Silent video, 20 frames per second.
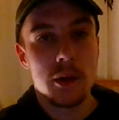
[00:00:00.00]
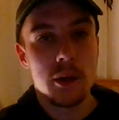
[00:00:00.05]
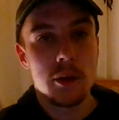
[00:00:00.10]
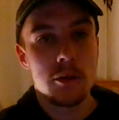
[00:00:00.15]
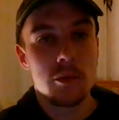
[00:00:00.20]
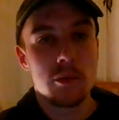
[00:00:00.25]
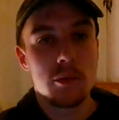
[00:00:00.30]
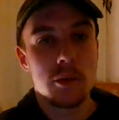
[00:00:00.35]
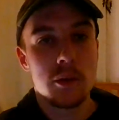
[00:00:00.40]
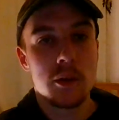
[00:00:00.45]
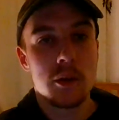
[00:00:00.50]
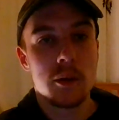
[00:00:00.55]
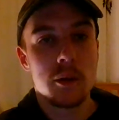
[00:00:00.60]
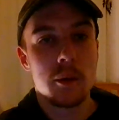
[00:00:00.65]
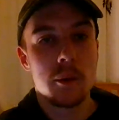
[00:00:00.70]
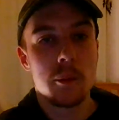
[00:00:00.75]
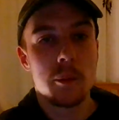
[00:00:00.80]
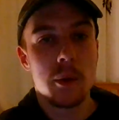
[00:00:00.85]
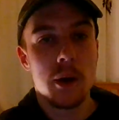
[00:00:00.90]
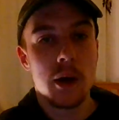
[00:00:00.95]
gave
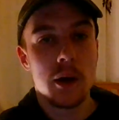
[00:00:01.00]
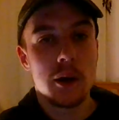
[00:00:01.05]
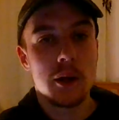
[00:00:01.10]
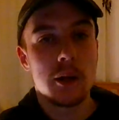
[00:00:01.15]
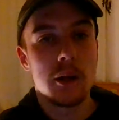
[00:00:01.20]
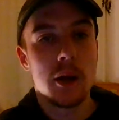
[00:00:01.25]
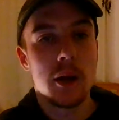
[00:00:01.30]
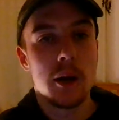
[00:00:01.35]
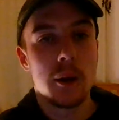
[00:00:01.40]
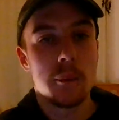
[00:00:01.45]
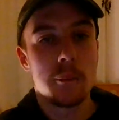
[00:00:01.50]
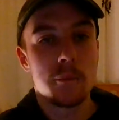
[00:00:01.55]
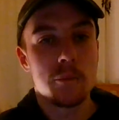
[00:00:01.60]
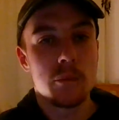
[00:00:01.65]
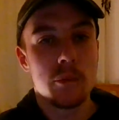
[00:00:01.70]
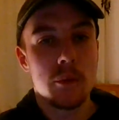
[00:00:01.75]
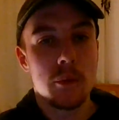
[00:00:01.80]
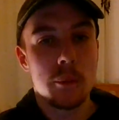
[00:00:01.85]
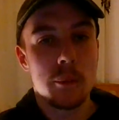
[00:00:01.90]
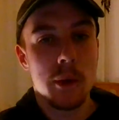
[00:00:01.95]
Barty a
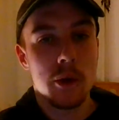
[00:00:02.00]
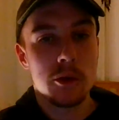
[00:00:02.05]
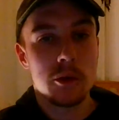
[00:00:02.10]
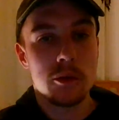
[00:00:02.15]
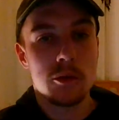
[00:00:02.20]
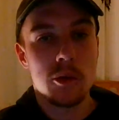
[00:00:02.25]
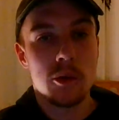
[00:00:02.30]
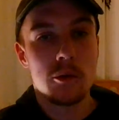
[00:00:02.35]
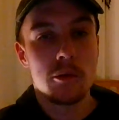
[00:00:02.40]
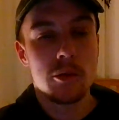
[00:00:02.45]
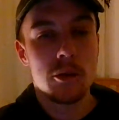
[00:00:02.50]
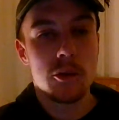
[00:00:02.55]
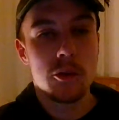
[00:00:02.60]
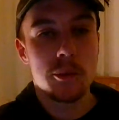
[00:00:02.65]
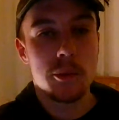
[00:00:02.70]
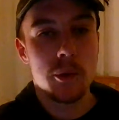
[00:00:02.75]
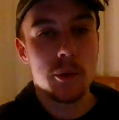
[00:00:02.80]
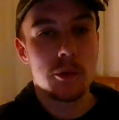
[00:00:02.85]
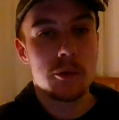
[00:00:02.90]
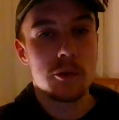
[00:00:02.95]
massive confidence
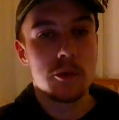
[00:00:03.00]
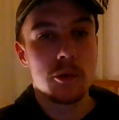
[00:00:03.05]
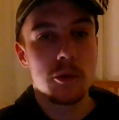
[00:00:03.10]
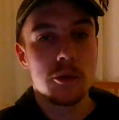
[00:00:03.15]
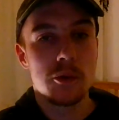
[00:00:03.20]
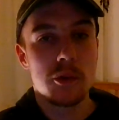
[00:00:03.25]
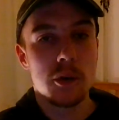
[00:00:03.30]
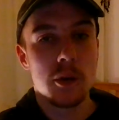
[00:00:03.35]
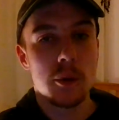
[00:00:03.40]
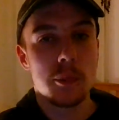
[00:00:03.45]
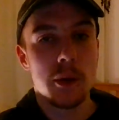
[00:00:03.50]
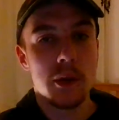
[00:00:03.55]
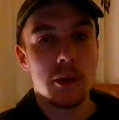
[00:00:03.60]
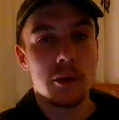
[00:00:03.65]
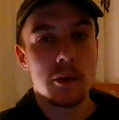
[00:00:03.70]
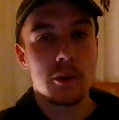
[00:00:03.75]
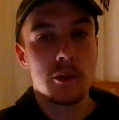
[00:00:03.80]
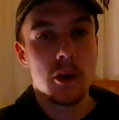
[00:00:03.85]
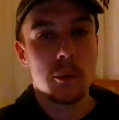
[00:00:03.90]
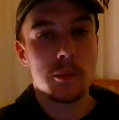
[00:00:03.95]
boost, knowing she could beat
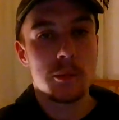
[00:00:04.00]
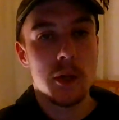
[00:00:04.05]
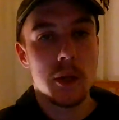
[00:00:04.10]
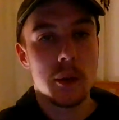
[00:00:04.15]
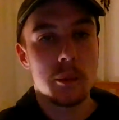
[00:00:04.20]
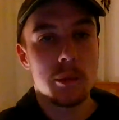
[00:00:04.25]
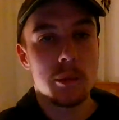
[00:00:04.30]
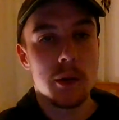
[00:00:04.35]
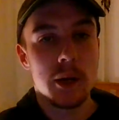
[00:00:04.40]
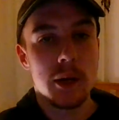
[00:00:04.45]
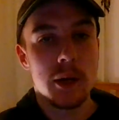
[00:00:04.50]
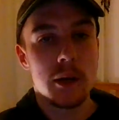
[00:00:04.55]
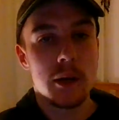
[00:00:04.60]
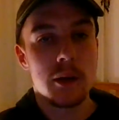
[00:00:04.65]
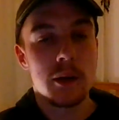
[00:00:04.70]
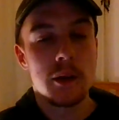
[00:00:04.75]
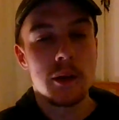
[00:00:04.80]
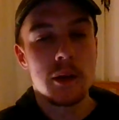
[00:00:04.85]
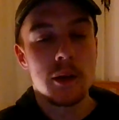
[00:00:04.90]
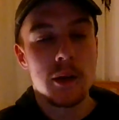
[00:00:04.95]
a top 10 player.
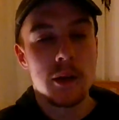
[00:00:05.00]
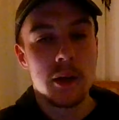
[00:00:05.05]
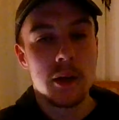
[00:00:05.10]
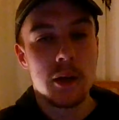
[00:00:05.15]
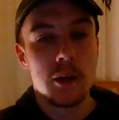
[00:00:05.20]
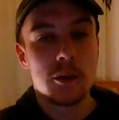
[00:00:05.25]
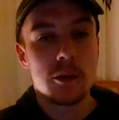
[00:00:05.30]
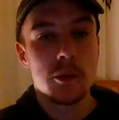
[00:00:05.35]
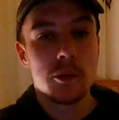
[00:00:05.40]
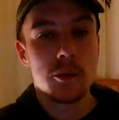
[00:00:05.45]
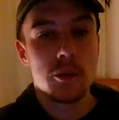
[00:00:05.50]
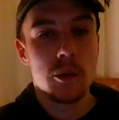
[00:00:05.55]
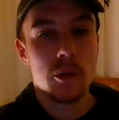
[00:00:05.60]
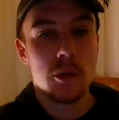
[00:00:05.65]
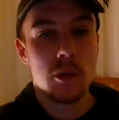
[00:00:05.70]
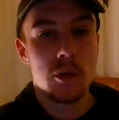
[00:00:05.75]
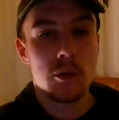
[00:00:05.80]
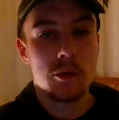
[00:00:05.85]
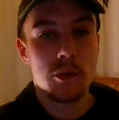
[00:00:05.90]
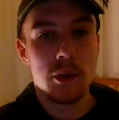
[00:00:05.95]
She was going
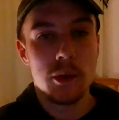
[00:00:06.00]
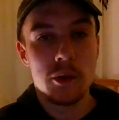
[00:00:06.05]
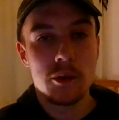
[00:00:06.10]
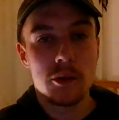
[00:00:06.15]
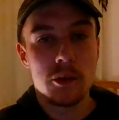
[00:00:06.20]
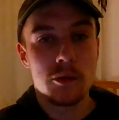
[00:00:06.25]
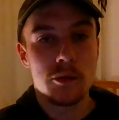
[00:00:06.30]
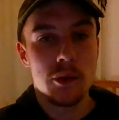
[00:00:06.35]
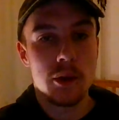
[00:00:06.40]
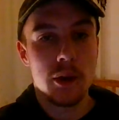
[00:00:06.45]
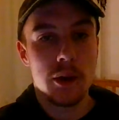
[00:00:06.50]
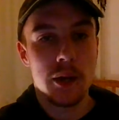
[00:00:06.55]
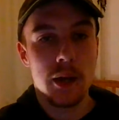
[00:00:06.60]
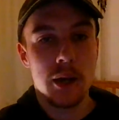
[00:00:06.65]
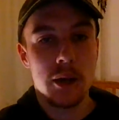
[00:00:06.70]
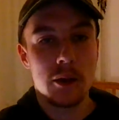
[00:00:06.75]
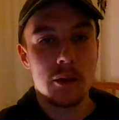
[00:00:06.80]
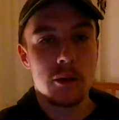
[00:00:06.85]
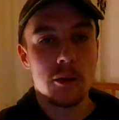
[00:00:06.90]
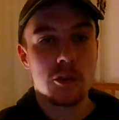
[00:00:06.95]
on to face Sophia
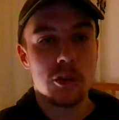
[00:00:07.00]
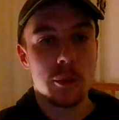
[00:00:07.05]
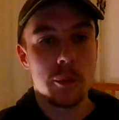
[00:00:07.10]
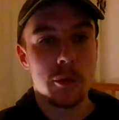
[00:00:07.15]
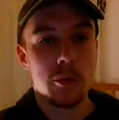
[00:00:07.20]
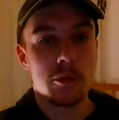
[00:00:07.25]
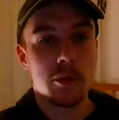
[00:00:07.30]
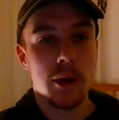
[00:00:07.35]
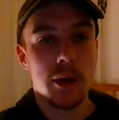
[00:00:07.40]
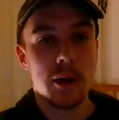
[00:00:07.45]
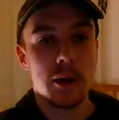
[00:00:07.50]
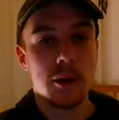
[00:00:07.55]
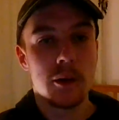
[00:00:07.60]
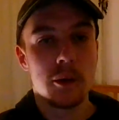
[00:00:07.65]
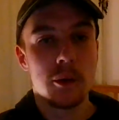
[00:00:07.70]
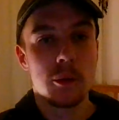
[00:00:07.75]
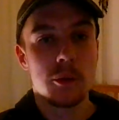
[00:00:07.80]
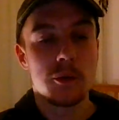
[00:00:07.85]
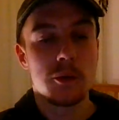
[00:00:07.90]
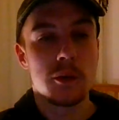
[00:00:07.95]
Kenin in the semi-final,
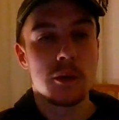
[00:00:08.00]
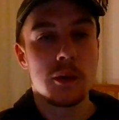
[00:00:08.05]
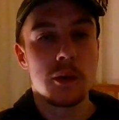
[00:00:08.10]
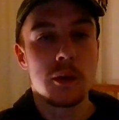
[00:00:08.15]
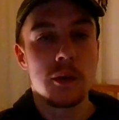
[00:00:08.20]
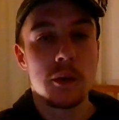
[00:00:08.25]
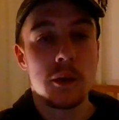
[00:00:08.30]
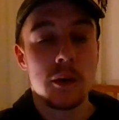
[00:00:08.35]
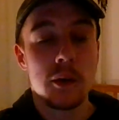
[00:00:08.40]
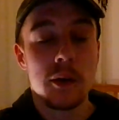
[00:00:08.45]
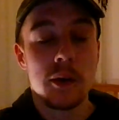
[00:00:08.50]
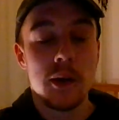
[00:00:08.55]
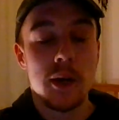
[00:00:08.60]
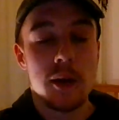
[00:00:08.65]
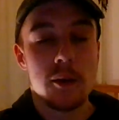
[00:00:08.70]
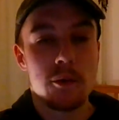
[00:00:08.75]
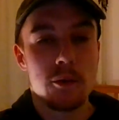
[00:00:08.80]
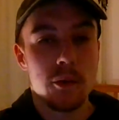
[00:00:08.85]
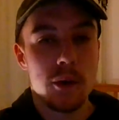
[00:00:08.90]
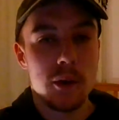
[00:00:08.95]
who has
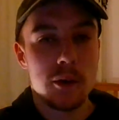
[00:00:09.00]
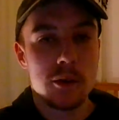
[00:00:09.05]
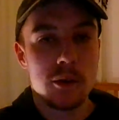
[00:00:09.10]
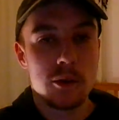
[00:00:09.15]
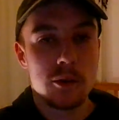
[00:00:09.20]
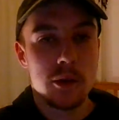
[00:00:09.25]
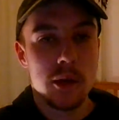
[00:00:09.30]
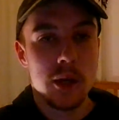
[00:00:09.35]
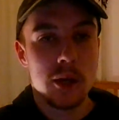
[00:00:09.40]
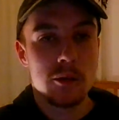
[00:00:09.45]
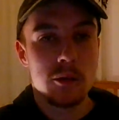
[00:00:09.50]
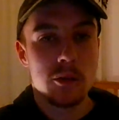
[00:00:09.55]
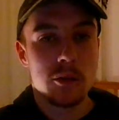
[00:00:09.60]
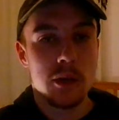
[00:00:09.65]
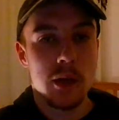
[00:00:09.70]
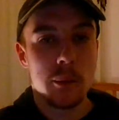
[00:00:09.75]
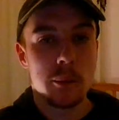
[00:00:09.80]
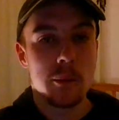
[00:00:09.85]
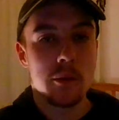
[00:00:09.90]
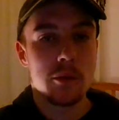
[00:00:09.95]
never reached a stage of a
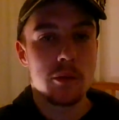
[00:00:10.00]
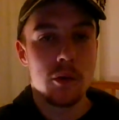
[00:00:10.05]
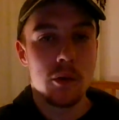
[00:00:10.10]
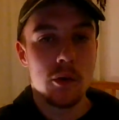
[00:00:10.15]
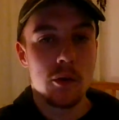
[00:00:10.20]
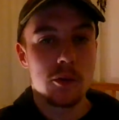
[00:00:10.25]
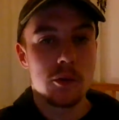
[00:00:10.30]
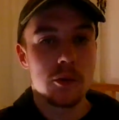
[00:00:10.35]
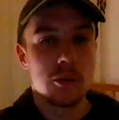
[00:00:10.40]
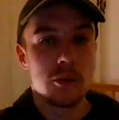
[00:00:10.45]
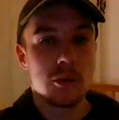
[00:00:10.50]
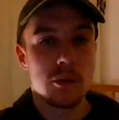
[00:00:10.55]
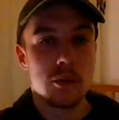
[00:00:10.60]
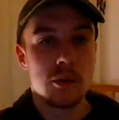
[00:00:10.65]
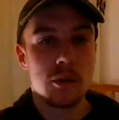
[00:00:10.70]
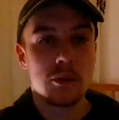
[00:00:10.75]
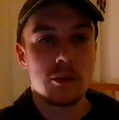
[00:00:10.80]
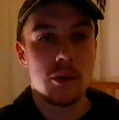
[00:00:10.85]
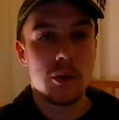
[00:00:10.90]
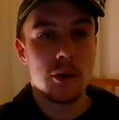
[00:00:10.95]
slam before. She's
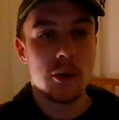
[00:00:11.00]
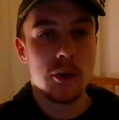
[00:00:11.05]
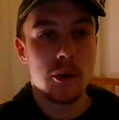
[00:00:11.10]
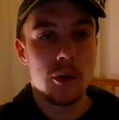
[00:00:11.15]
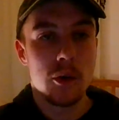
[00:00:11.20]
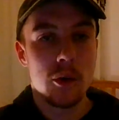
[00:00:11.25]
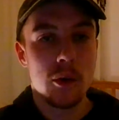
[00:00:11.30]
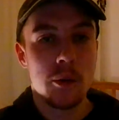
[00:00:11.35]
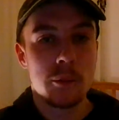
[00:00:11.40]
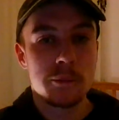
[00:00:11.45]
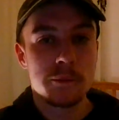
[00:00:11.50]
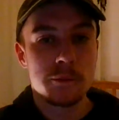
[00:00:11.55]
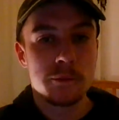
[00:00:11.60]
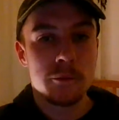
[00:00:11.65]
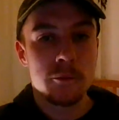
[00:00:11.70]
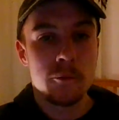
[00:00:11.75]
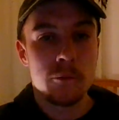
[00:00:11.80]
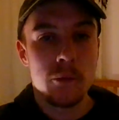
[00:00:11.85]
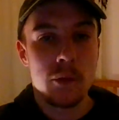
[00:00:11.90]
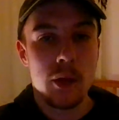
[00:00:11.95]
very young,
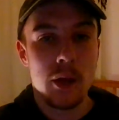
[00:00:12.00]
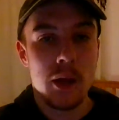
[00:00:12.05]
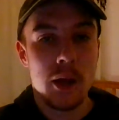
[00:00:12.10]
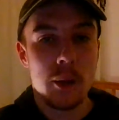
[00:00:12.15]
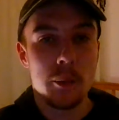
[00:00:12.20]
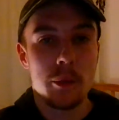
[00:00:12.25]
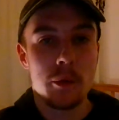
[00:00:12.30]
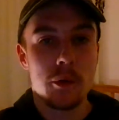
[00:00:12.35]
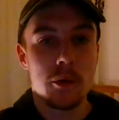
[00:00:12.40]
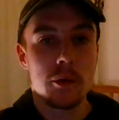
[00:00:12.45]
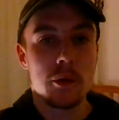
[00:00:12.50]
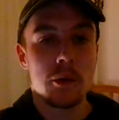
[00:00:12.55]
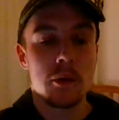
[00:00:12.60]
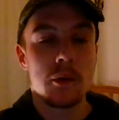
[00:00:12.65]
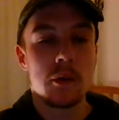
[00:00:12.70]
but